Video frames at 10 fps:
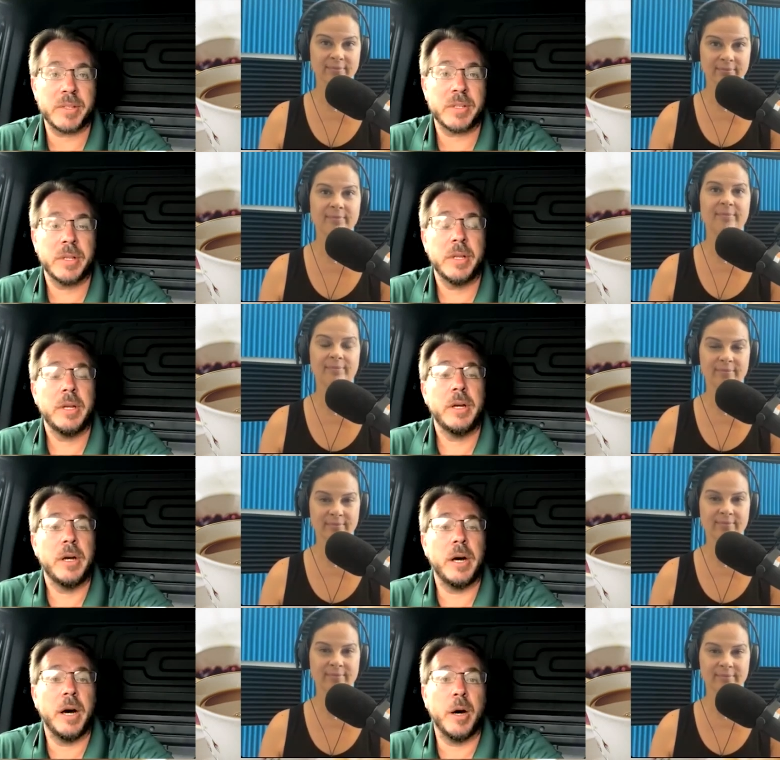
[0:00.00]
Speaker 1: best,
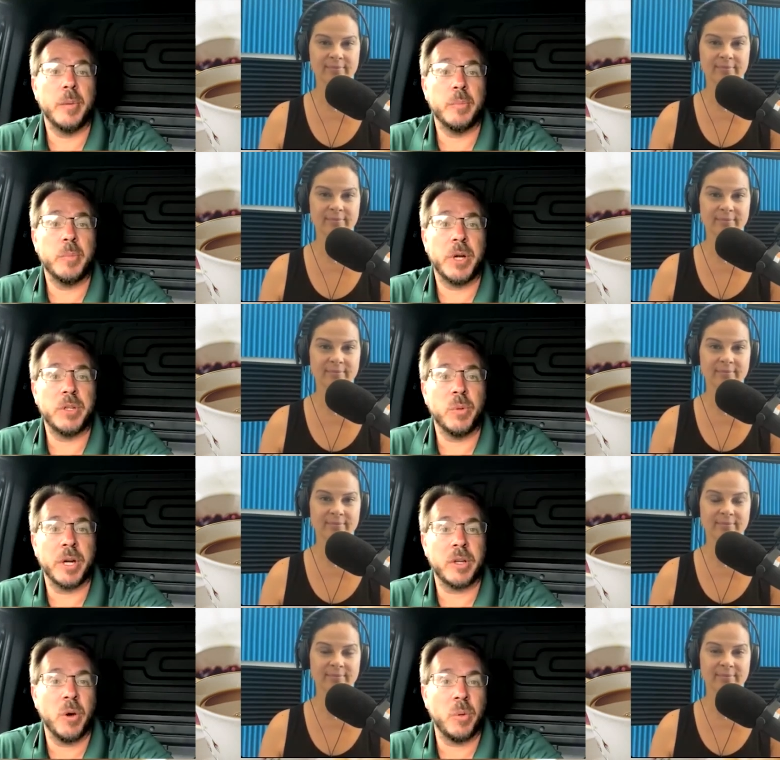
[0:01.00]
um, but you
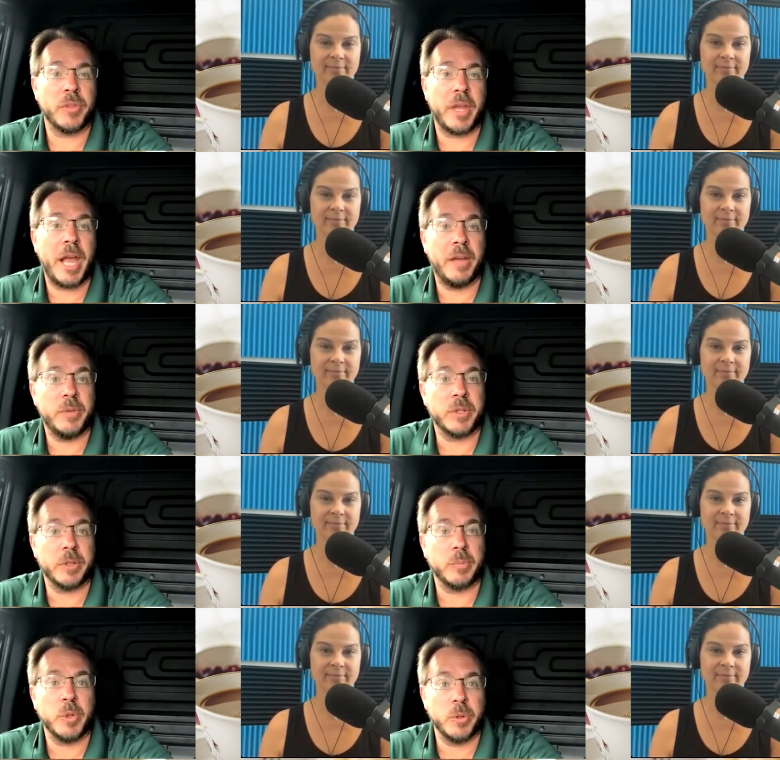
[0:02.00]
want to go with a
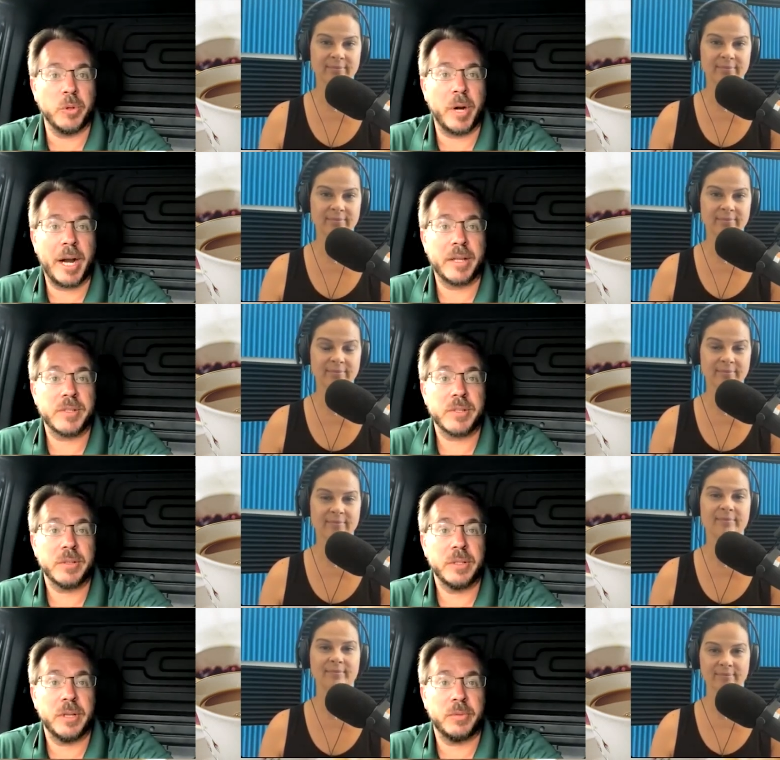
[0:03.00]
heavier
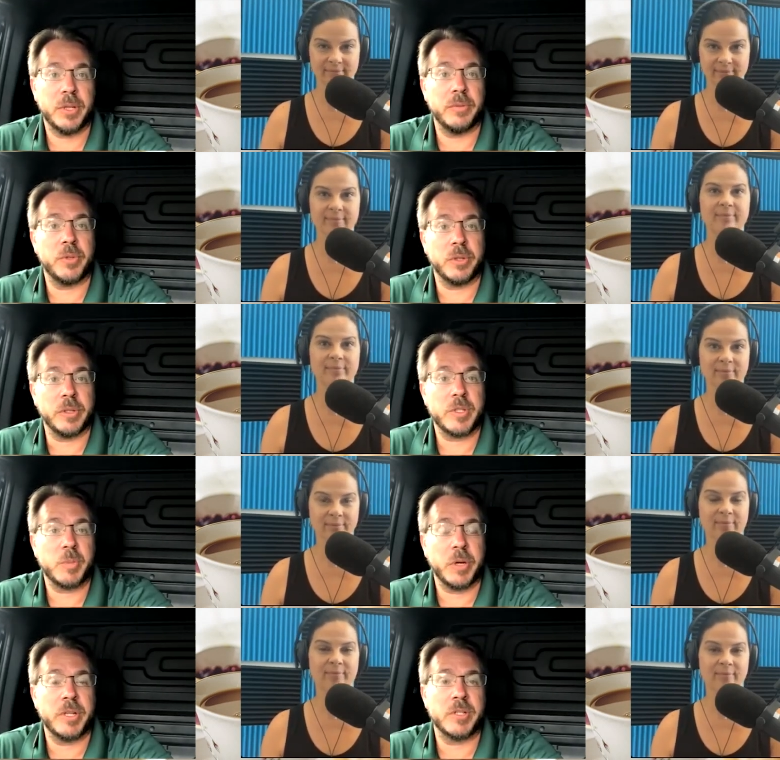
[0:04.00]
bluegrass if you're, if you're
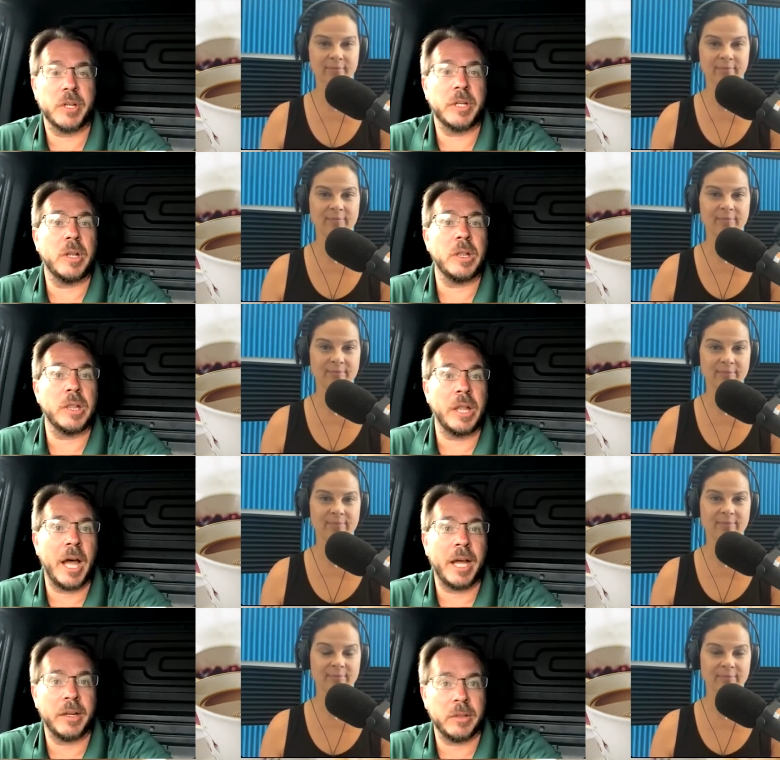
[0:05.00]
experiencing a
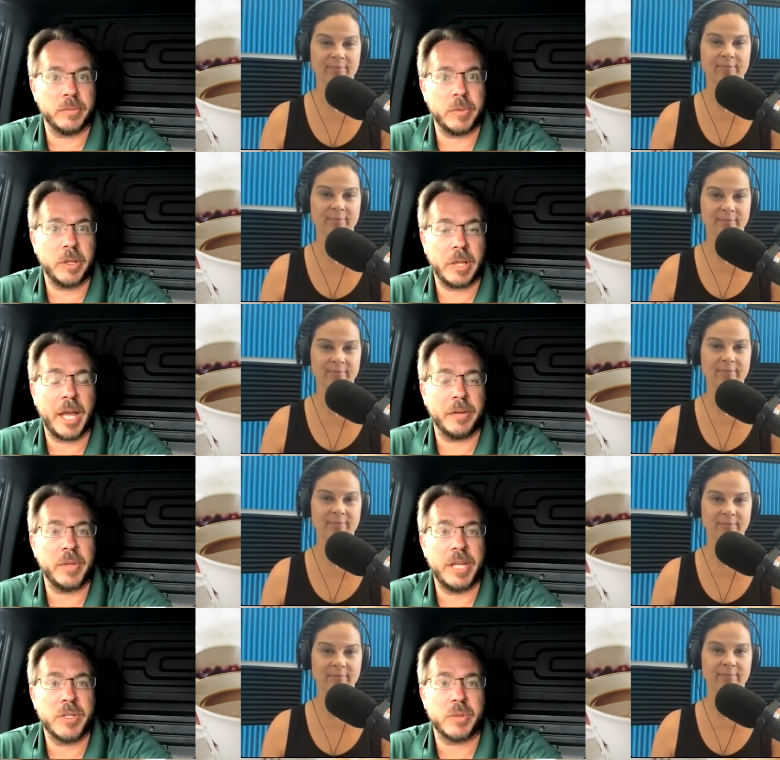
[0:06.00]
lot of, a lot of
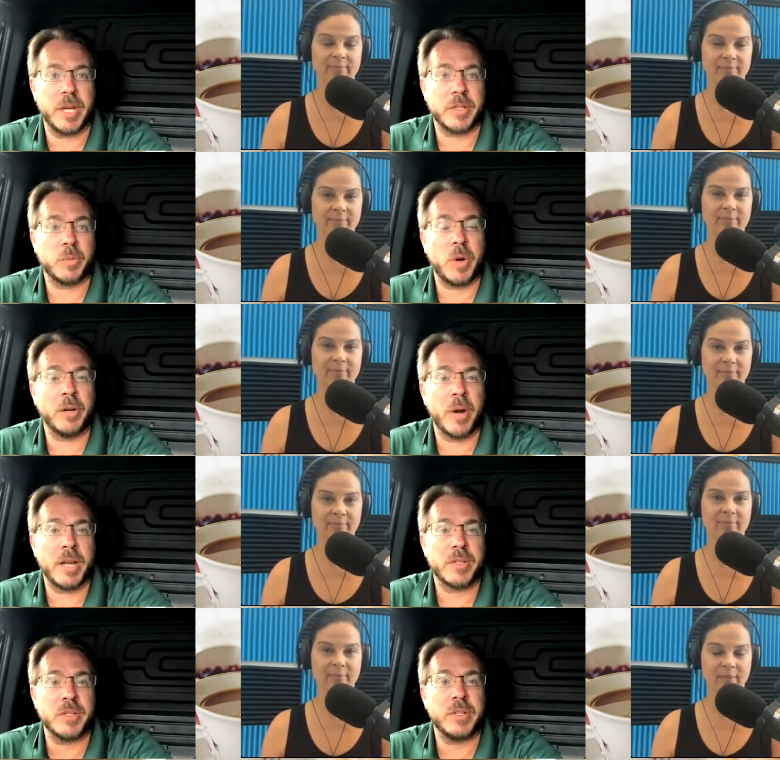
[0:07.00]
heat stress.
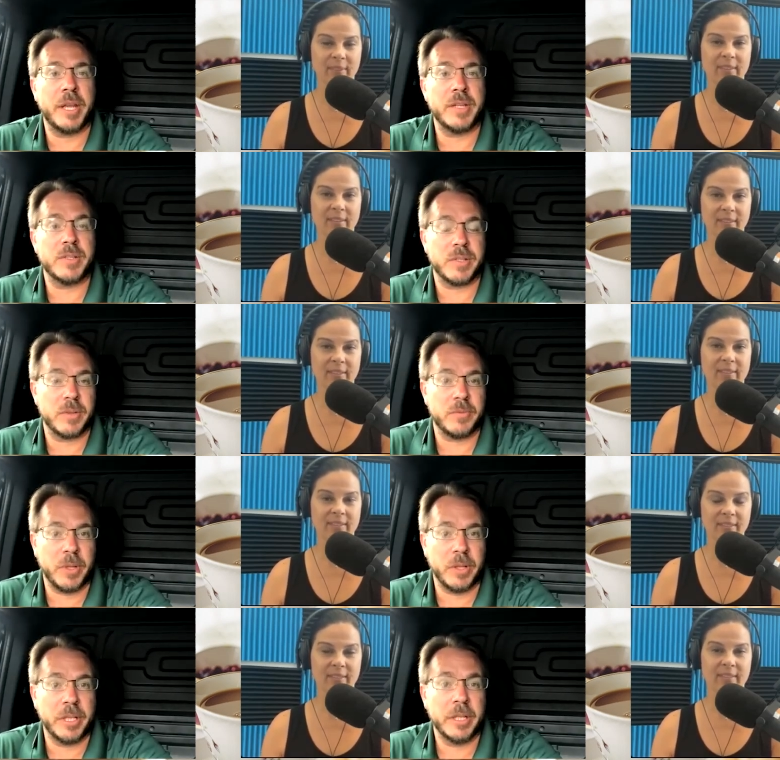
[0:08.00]
Ryegrass is nice as a
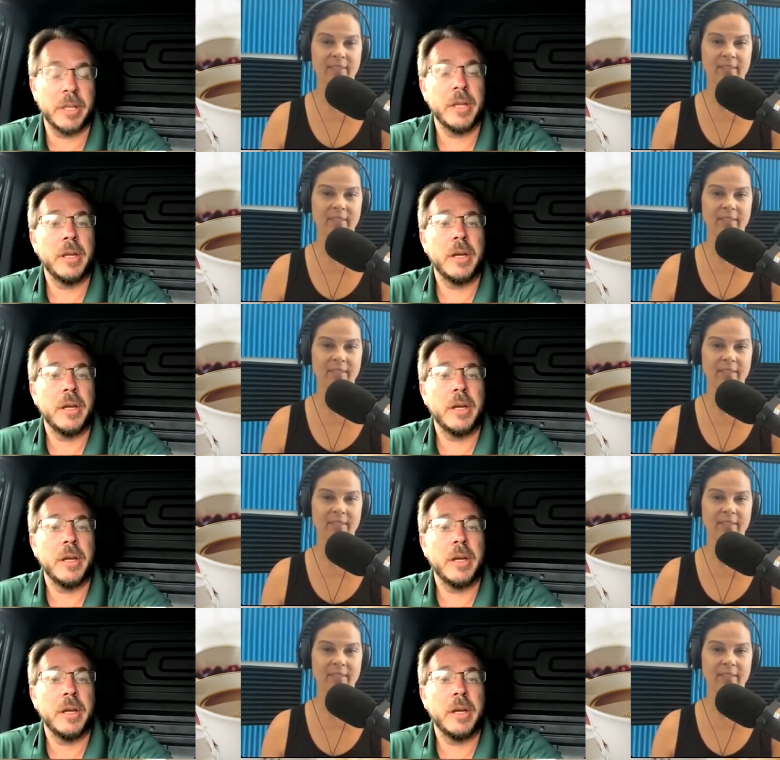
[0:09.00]
fill-in